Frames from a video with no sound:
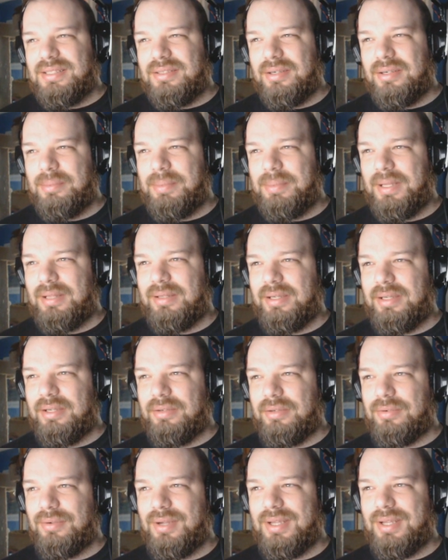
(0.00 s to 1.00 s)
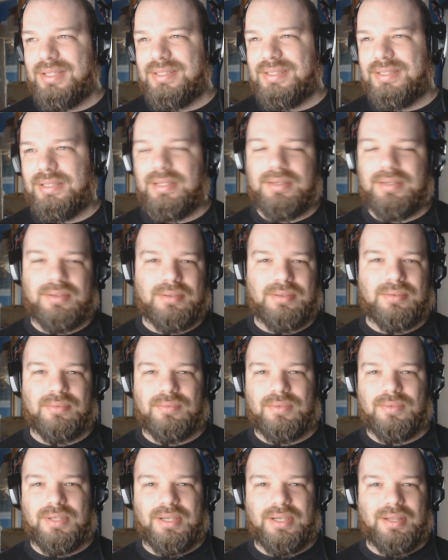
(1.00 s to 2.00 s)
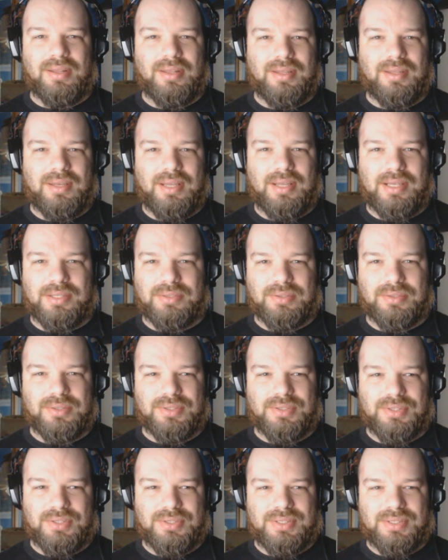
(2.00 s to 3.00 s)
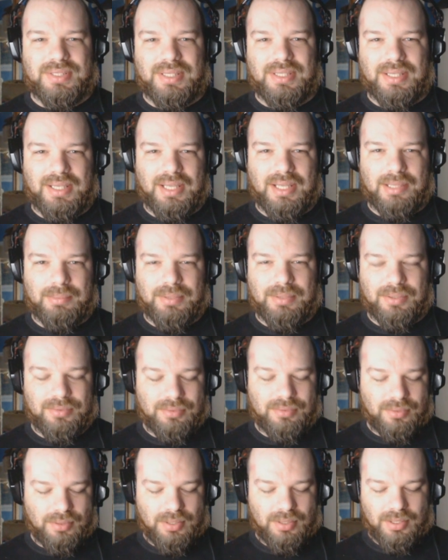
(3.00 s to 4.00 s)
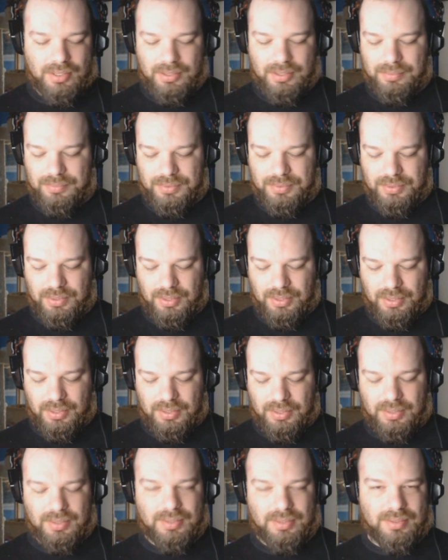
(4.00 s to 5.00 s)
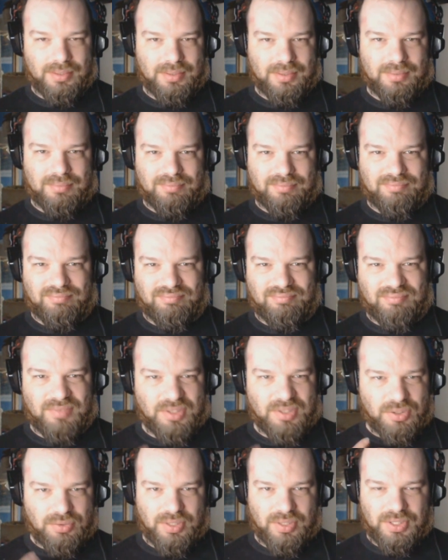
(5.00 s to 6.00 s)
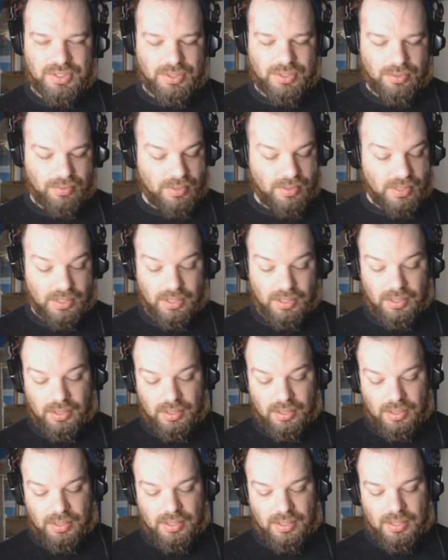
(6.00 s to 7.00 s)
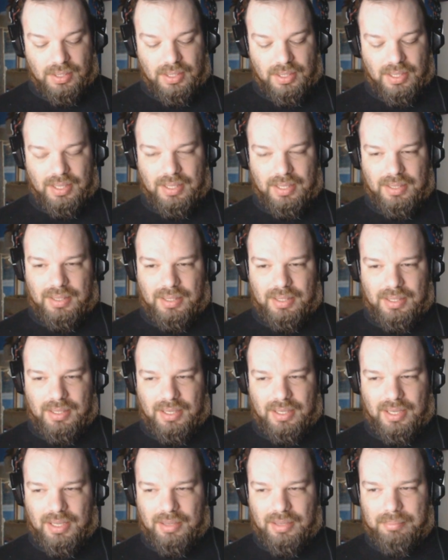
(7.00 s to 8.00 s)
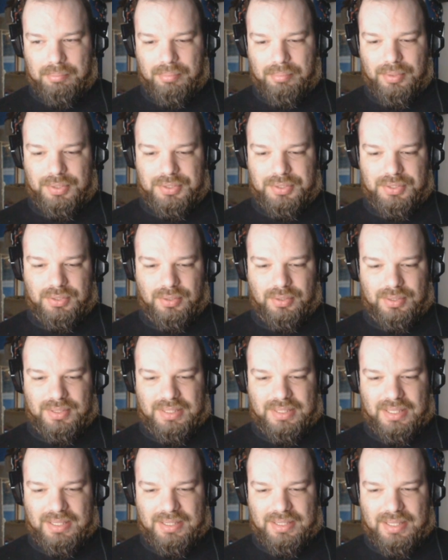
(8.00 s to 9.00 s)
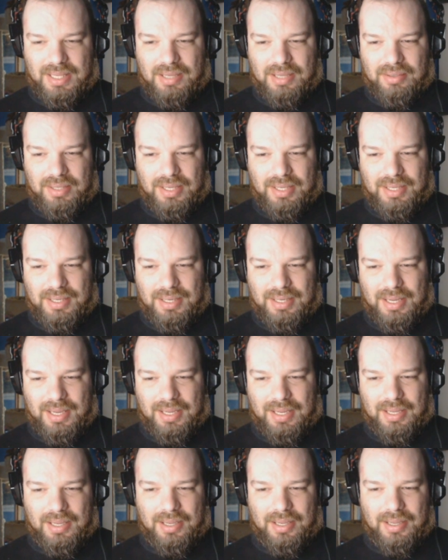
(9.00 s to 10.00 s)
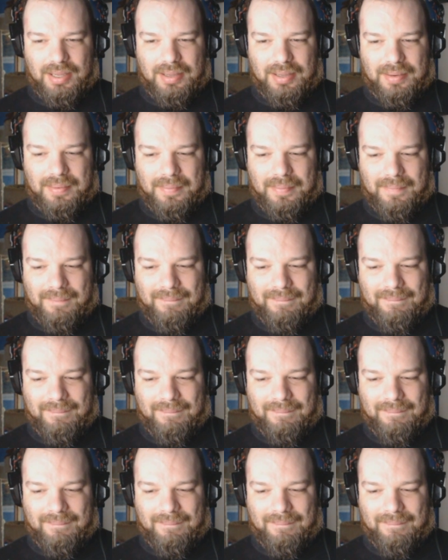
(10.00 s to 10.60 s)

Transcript: Star Paladin Cross in one of the natural suits in the game, Colonel Autumn's trench coat thing, and then I have Butch all decked out in a